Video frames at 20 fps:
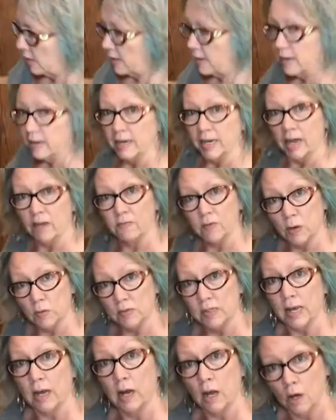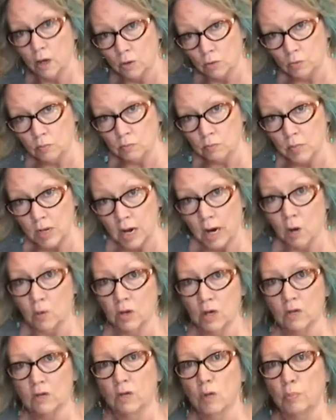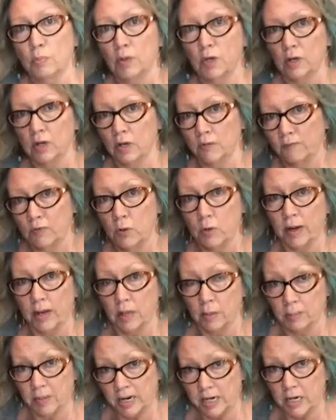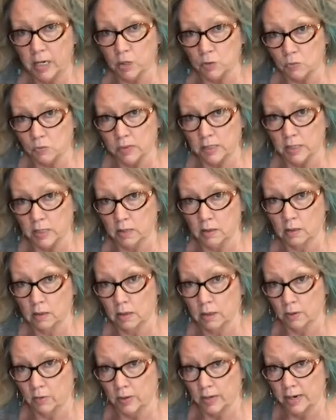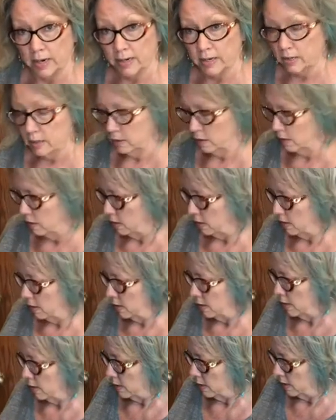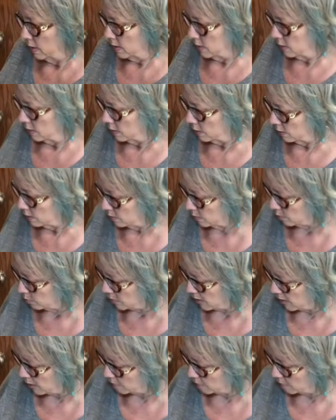Now if I was at home, I would also put a few jalapenos in, okay? But I'm